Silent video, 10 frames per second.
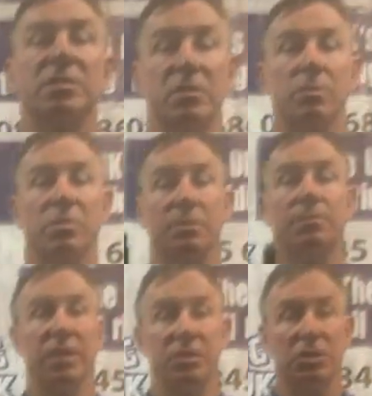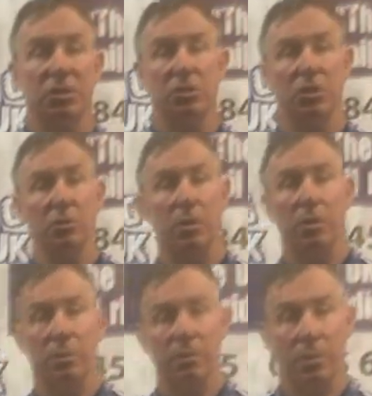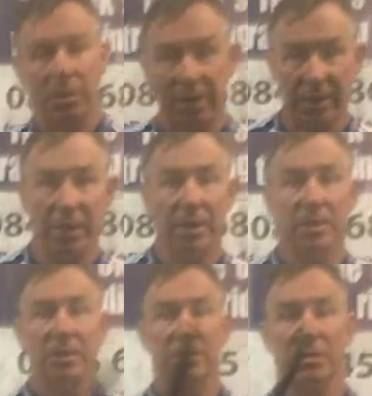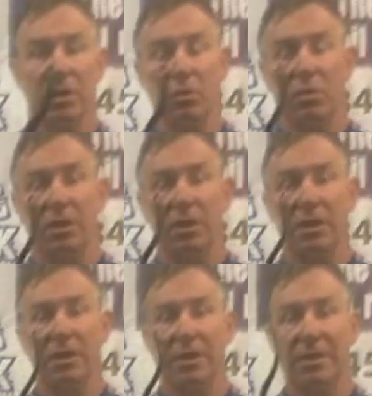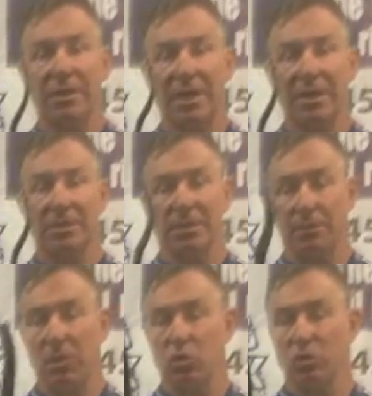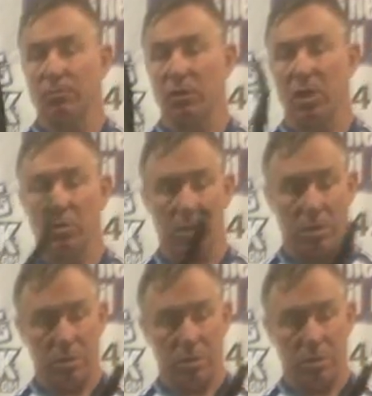that stops us pinching the tube. Okay, so that's a Motion Pro,